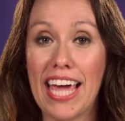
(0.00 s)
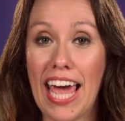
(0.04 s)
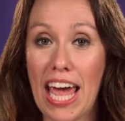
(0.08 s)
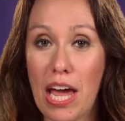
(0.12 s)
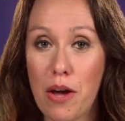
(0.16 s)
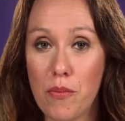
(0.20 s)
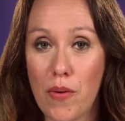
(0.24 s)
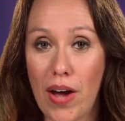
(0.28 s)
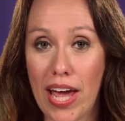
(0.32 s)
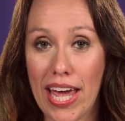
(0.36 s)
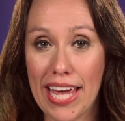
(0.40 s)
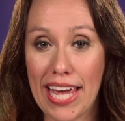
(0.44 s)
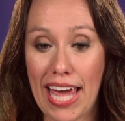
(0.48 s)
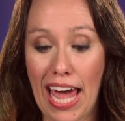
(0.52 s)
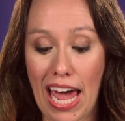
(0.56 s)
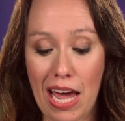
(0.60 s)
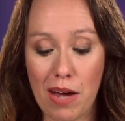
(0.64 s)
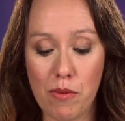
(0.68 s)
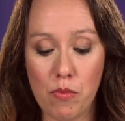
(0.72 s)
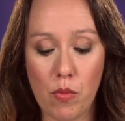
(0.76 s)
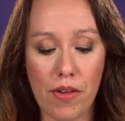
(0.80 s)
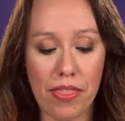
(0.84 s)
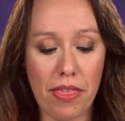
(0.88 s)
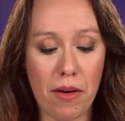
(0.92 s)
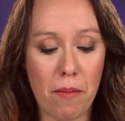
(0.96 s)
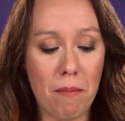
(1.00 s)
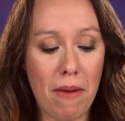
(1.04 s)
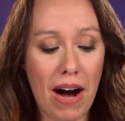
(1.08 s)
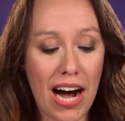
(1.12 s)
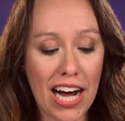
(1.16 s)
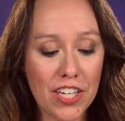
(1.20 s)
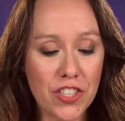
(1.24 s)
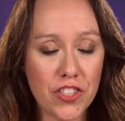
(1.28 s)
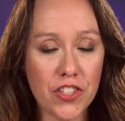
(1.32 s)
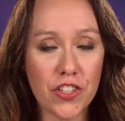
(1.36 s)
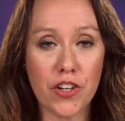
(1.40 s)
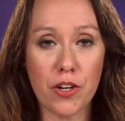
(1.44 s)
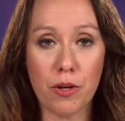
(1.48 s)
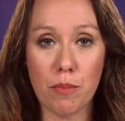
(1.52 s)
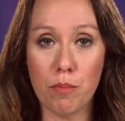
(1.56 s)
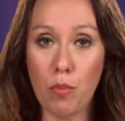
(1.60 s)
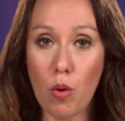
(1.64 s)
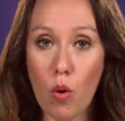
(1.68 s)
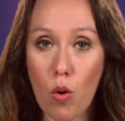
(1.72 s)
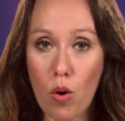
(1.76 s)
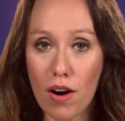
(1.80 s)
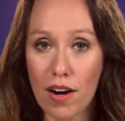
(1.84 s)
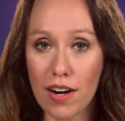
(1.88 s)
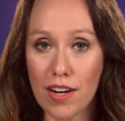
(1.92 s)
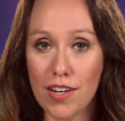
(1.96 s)
gateway game with a modular
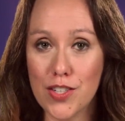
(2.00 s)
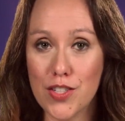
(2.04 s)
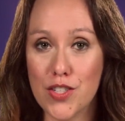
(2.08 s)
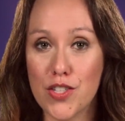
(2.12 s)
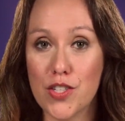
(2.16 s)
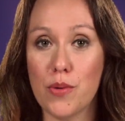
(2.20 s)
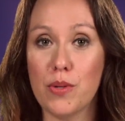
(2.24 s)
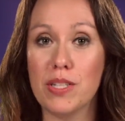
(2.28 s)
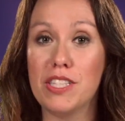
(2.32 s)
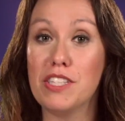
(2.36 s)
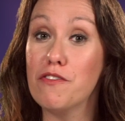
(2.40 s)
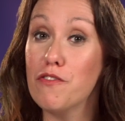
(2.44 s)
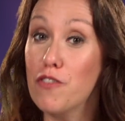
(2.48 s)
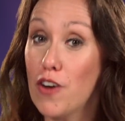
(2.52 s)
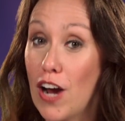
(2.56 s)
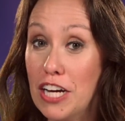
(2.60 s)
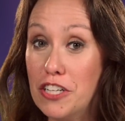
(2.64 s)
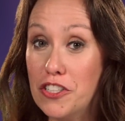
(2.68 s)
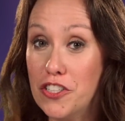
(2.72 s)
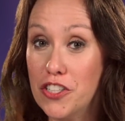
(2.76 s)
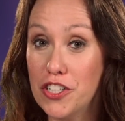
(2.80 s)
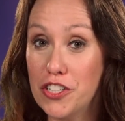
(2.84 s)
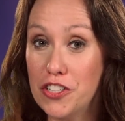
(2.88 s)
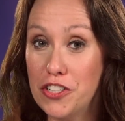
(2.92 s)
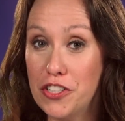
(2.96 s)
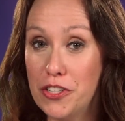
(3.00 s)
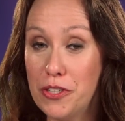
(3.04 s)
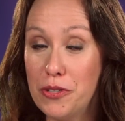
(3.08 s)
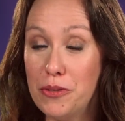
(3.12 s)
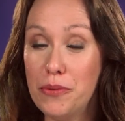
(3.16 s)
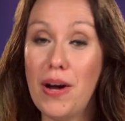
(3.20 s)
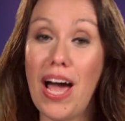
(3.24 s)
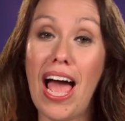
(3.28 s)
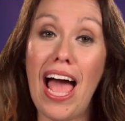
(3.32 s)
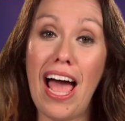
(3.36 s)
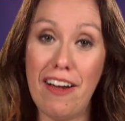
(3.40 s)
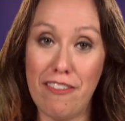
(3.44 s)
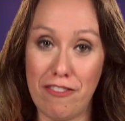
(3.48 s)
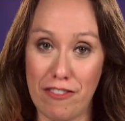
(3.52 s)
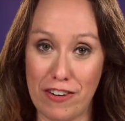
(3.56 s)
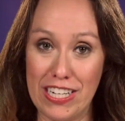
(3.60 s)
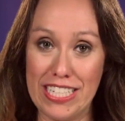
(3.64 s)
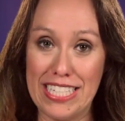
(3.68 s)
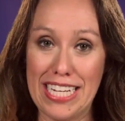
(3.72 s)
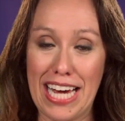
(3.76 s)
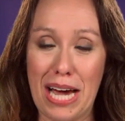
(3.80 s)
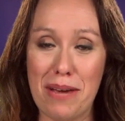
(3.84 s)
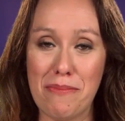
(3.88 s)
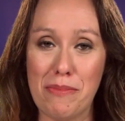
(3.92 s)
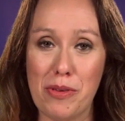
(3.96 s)
board, so it's fresh and new every
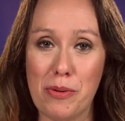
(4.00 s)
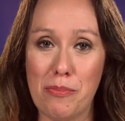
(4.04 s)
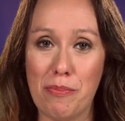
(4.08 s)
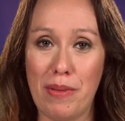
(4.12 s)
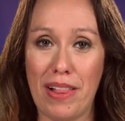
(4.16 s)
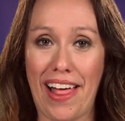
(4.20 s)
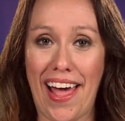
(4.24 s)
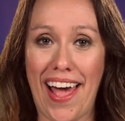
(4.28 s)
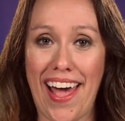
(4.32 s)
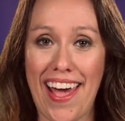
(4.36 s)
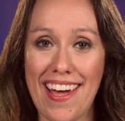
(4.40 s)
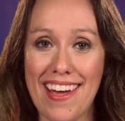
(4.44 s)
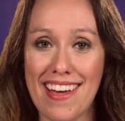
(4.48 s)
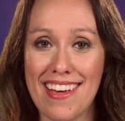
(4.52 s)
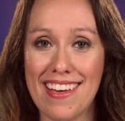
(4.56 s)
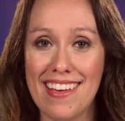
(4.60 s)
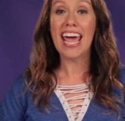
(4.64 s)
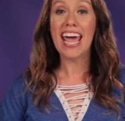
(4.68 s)
time you play.